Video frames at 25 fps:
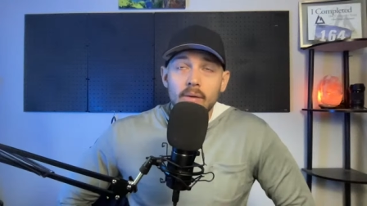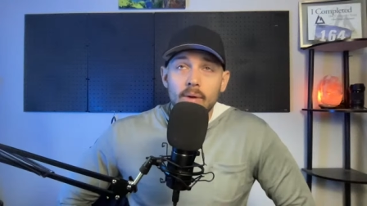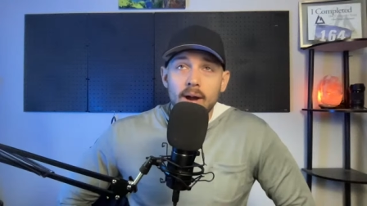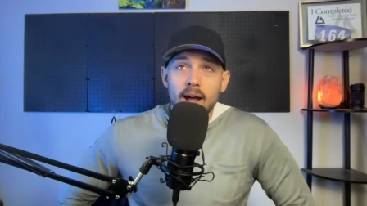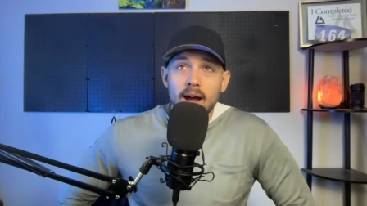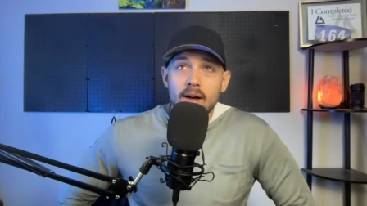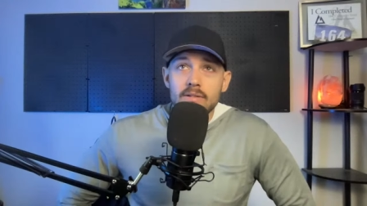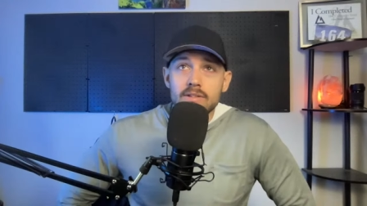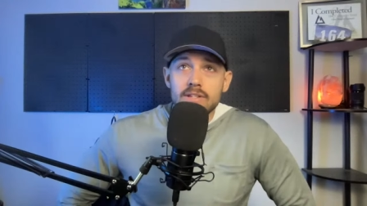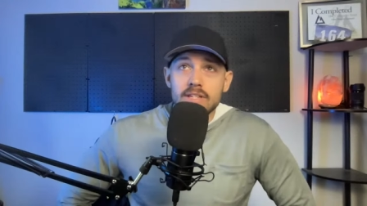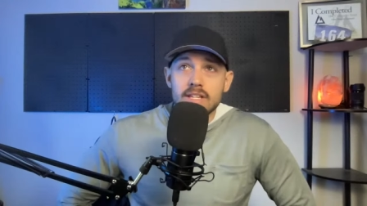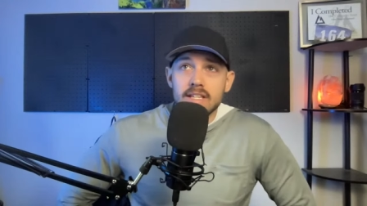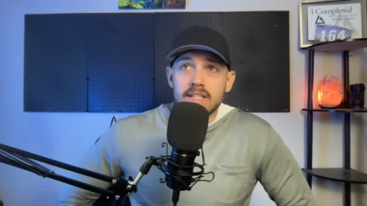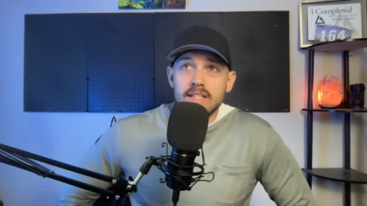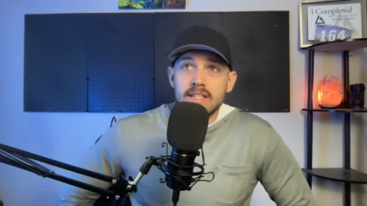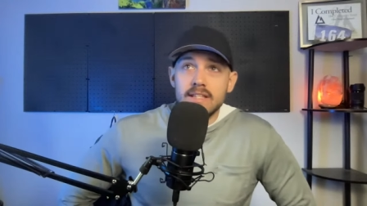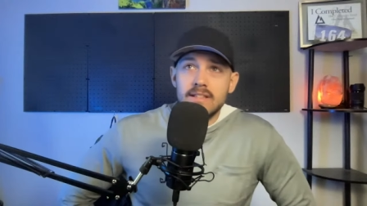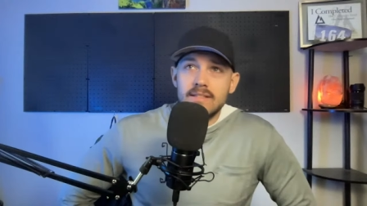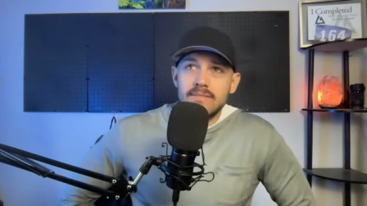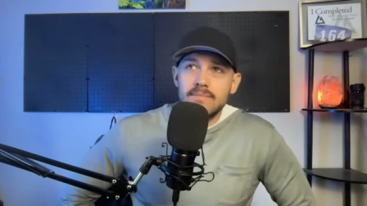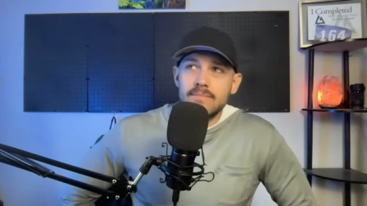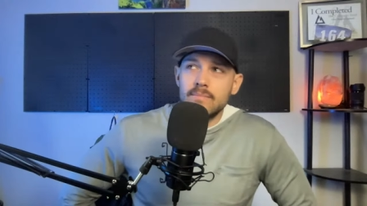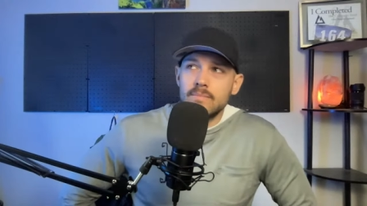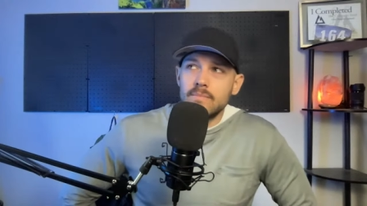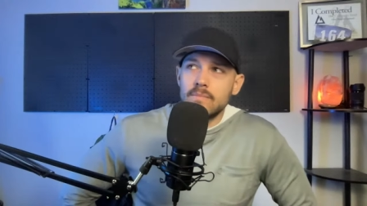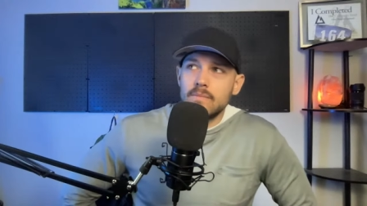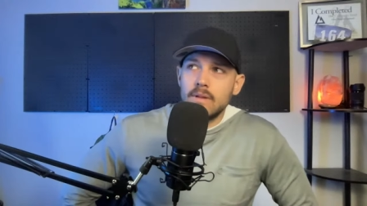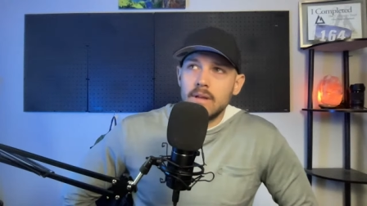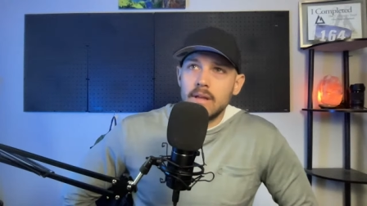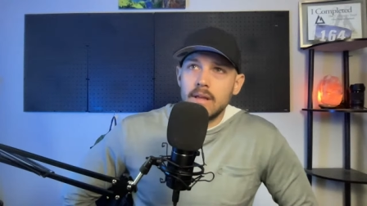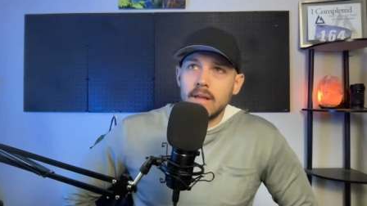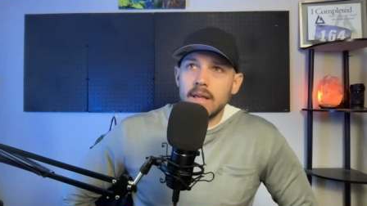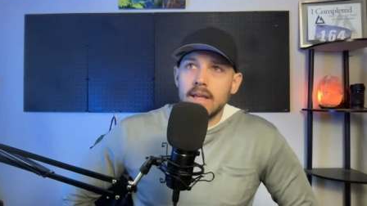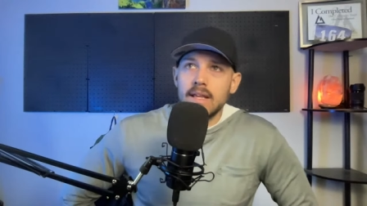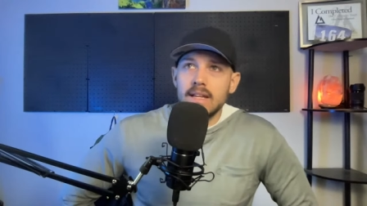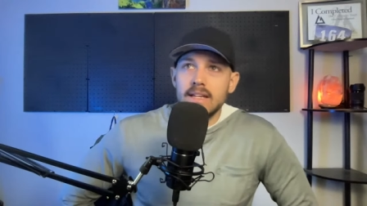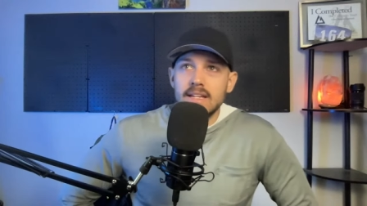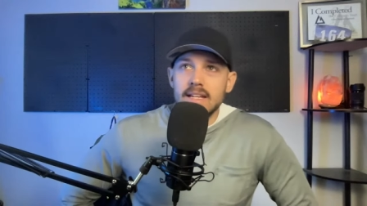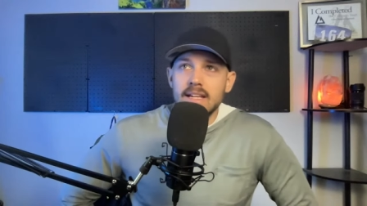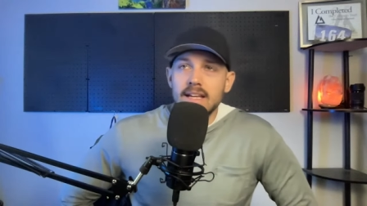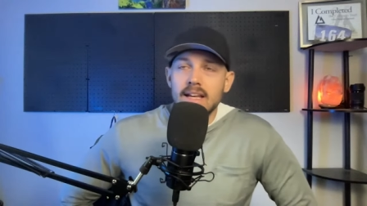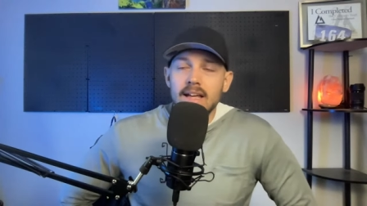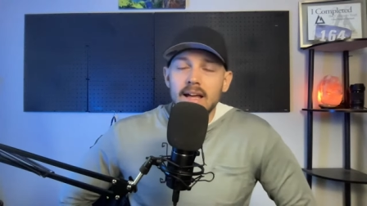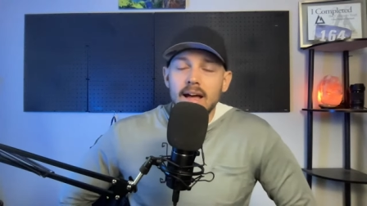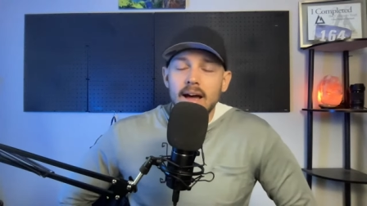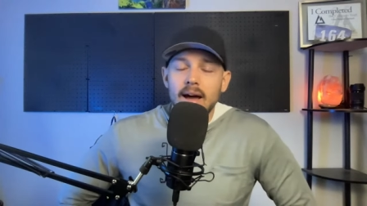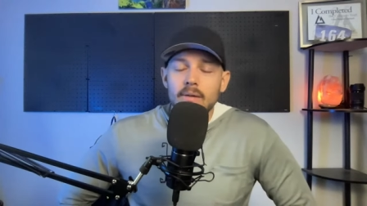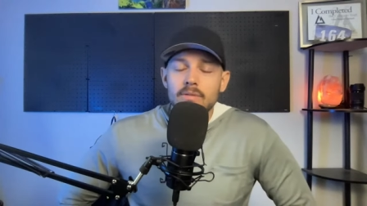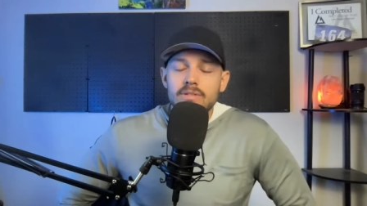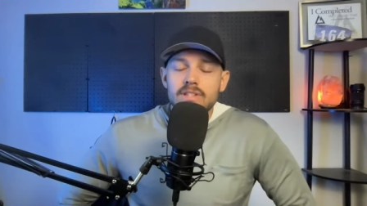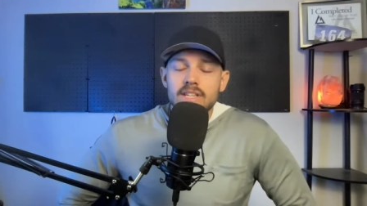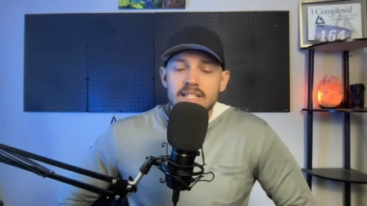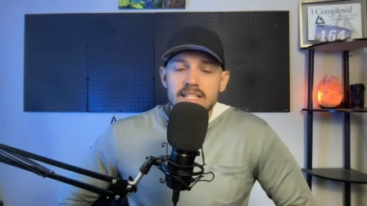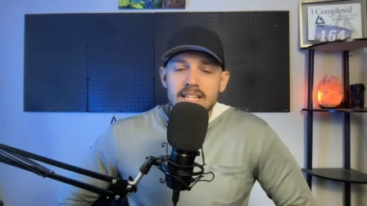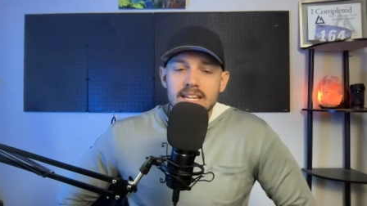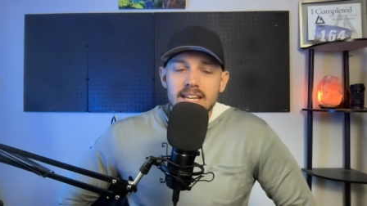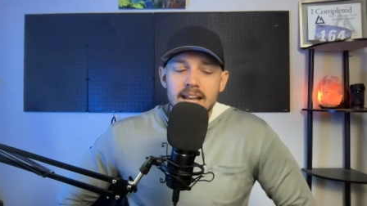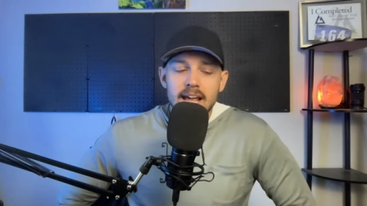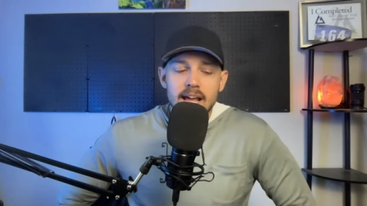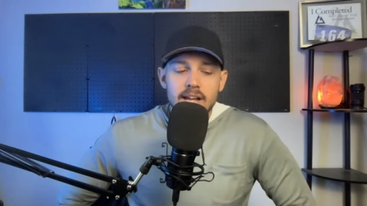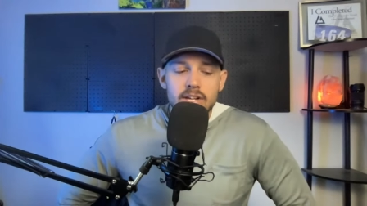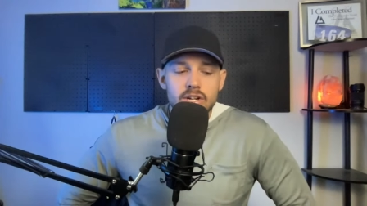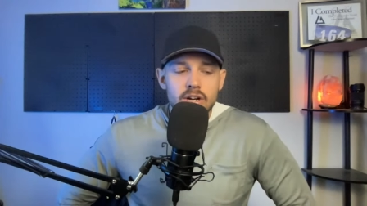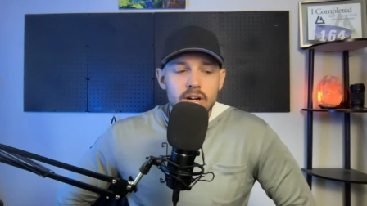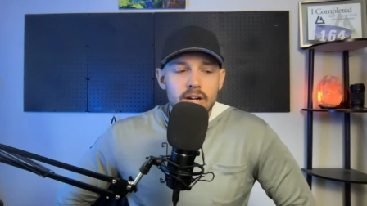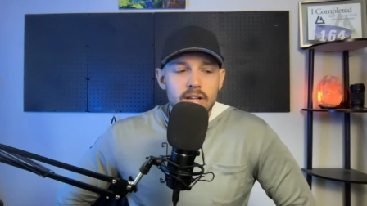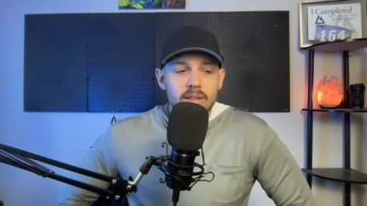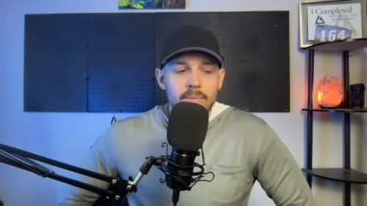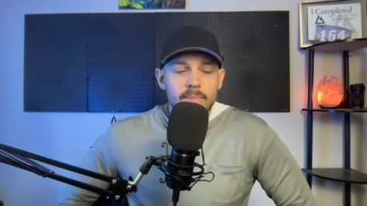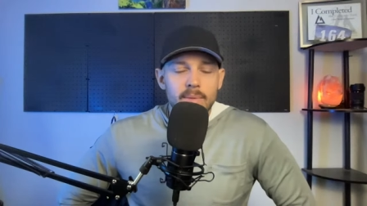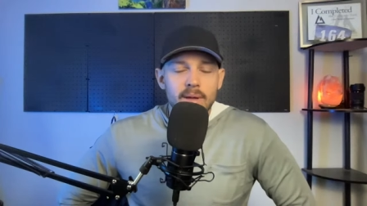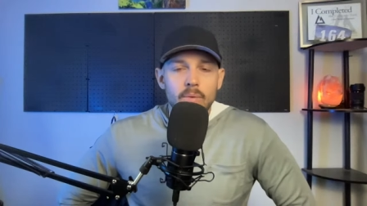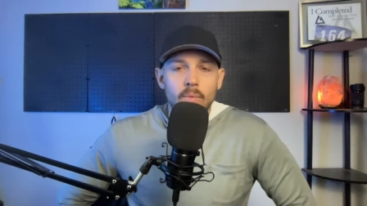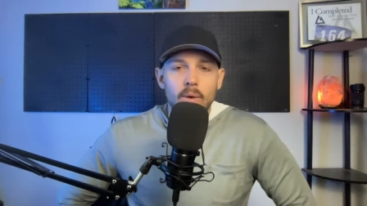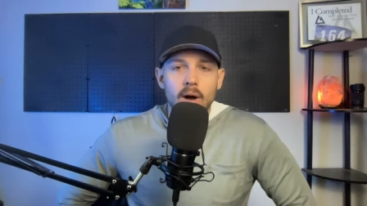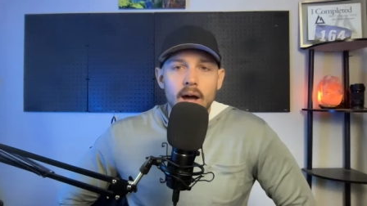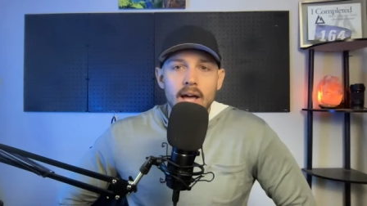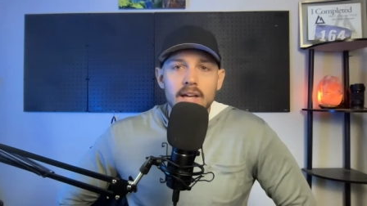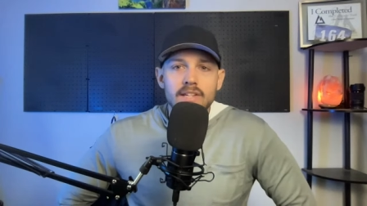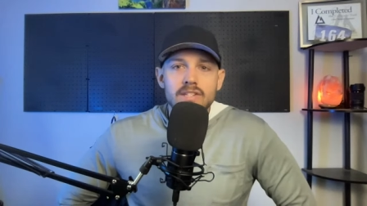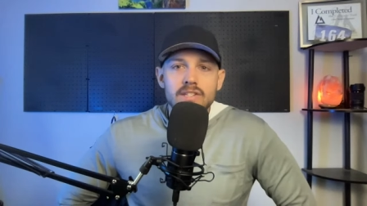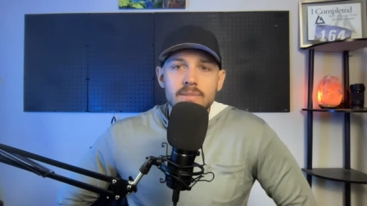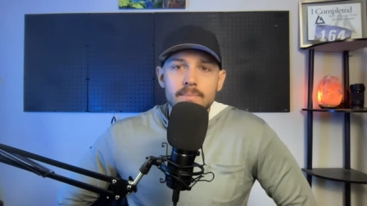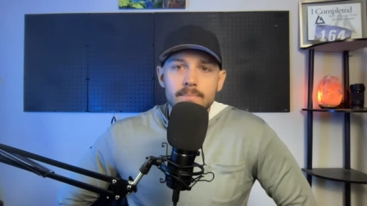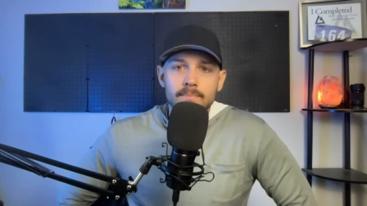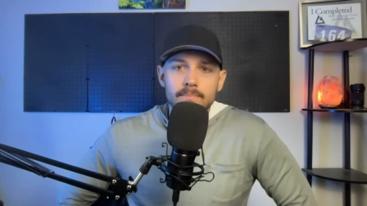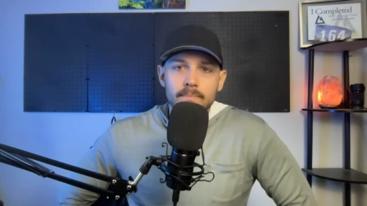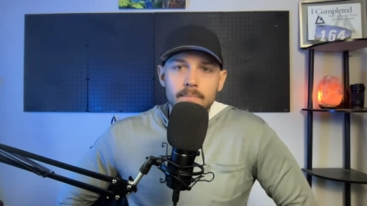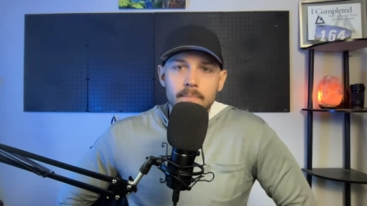when i was a in i was a teenager in the midwest